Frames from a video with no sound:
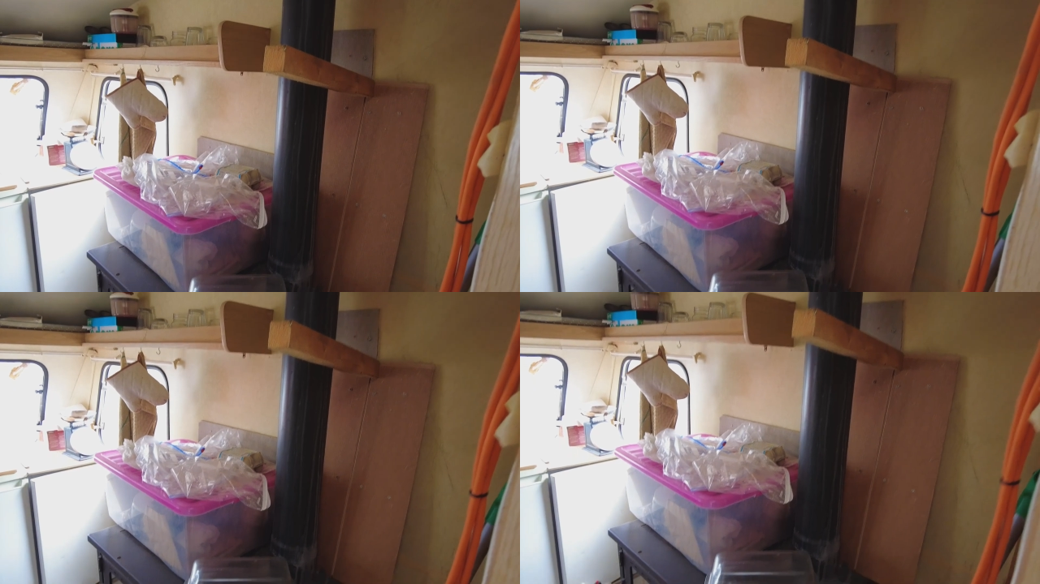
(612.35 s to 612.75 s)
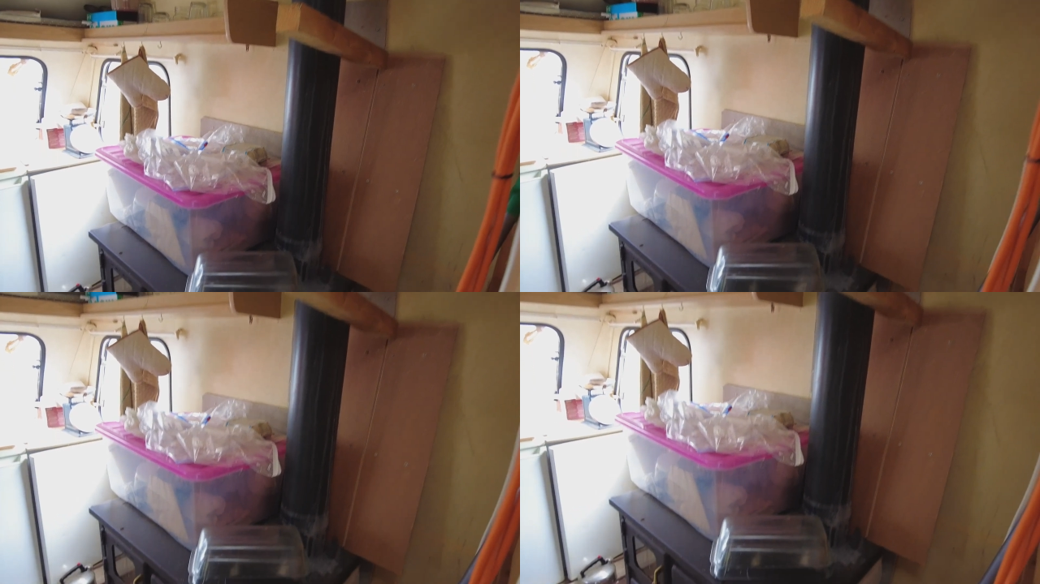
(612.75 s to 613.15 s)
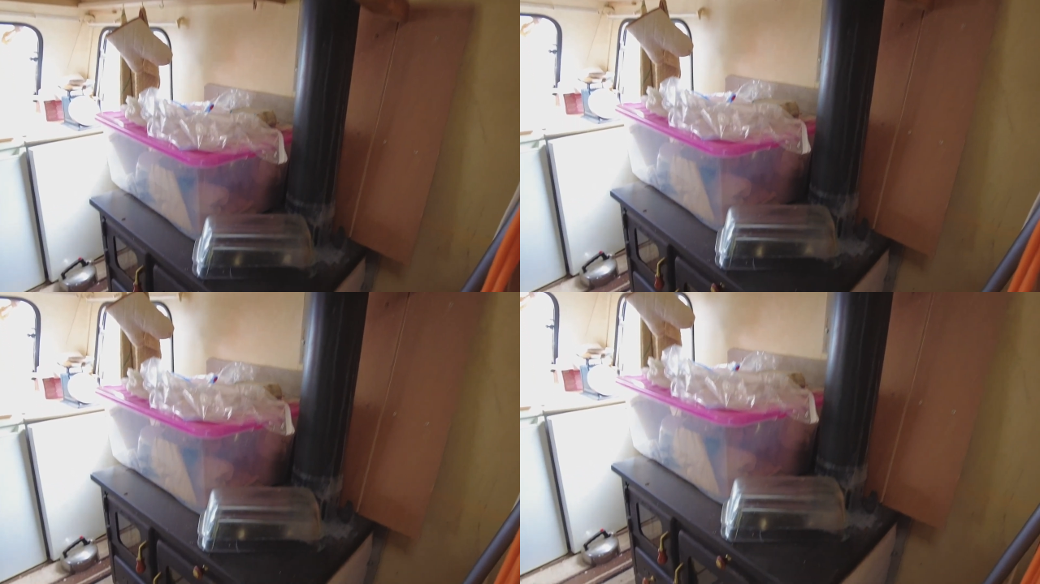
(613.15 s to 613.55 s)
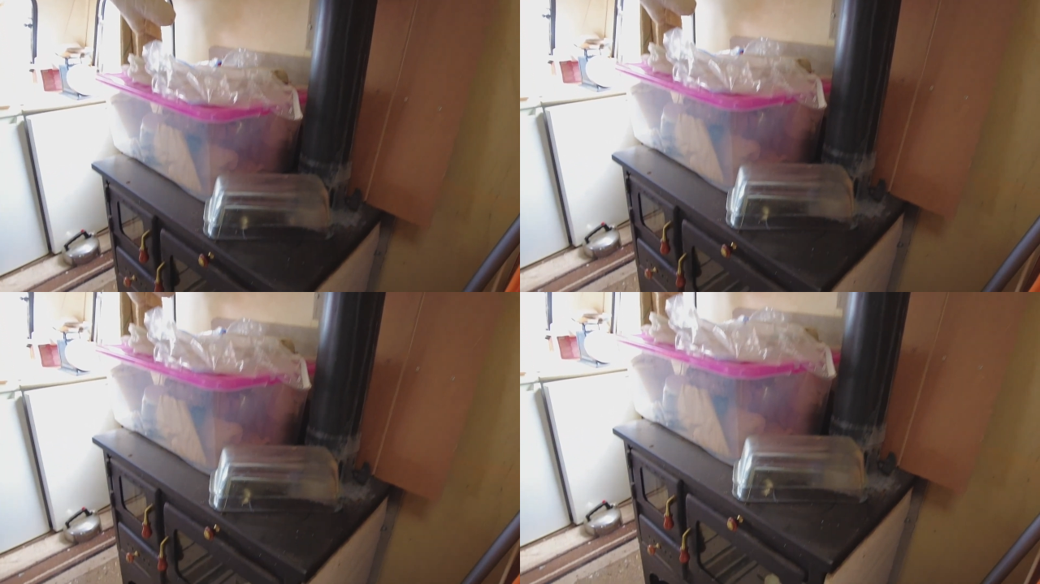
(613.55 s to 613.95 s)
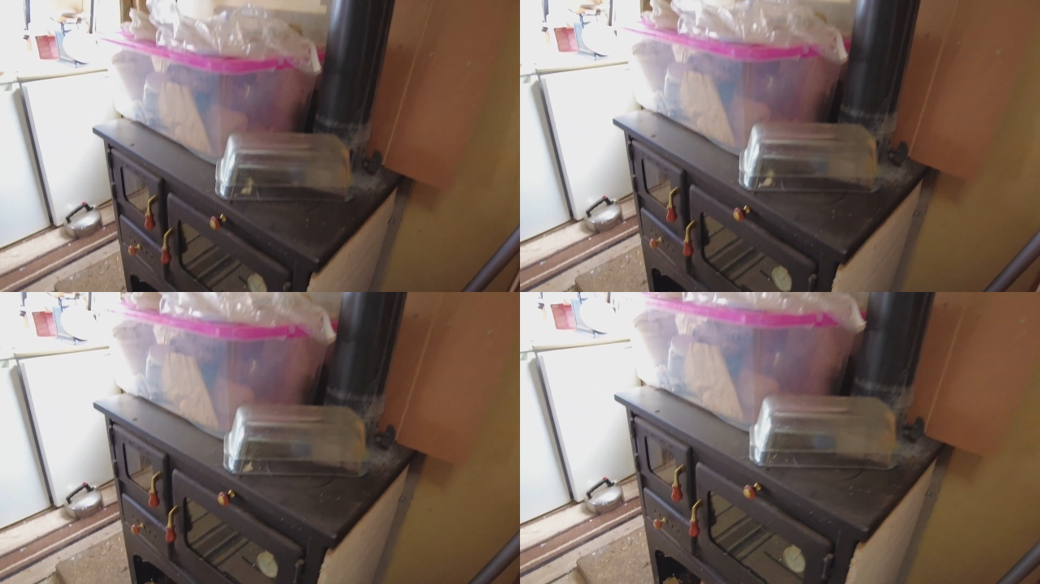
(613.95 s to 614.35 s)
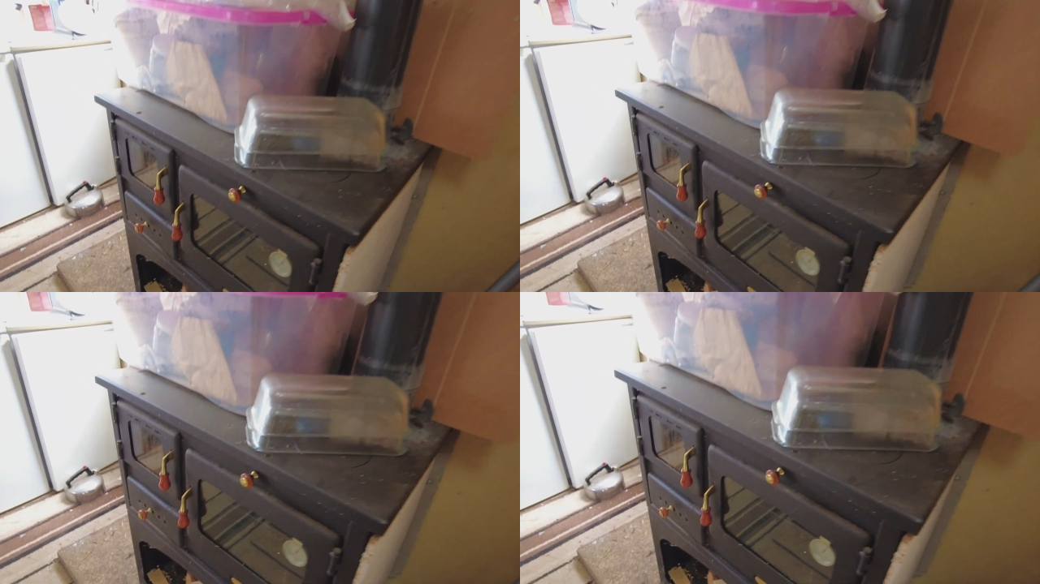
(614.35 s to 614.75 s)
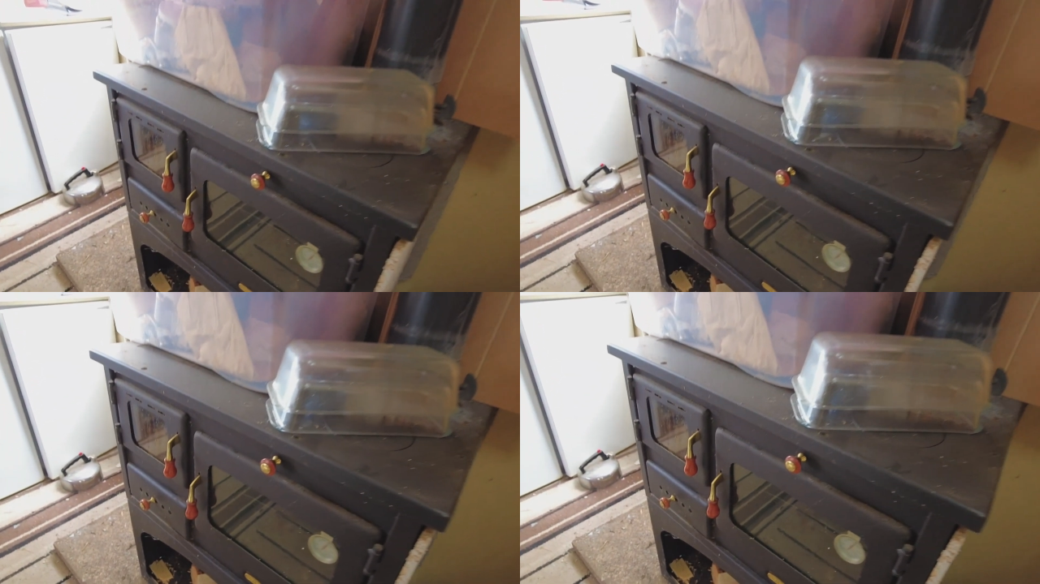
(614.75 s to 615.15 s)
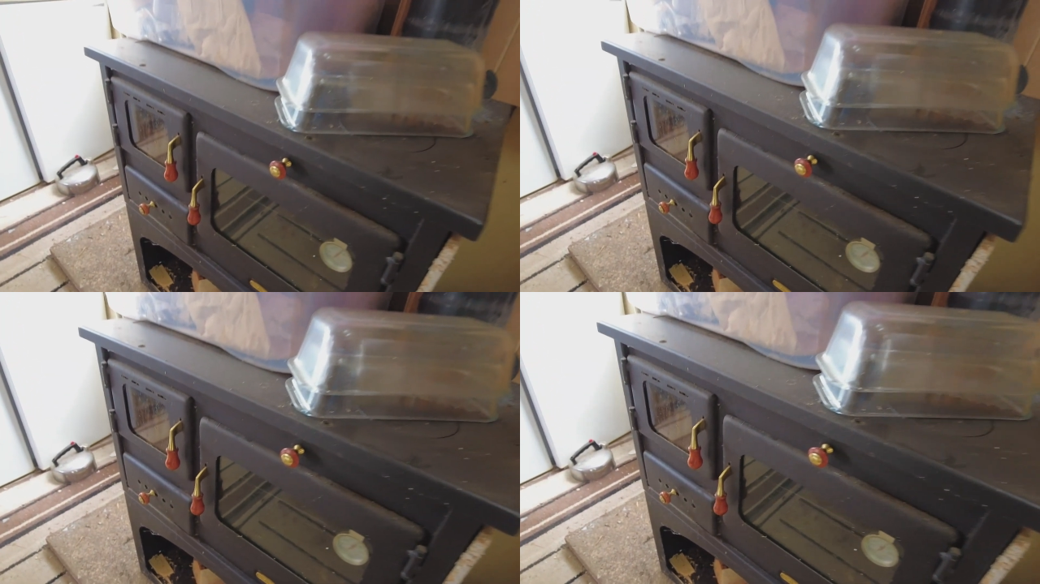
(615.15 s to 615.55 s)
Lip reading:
(no speaker visible)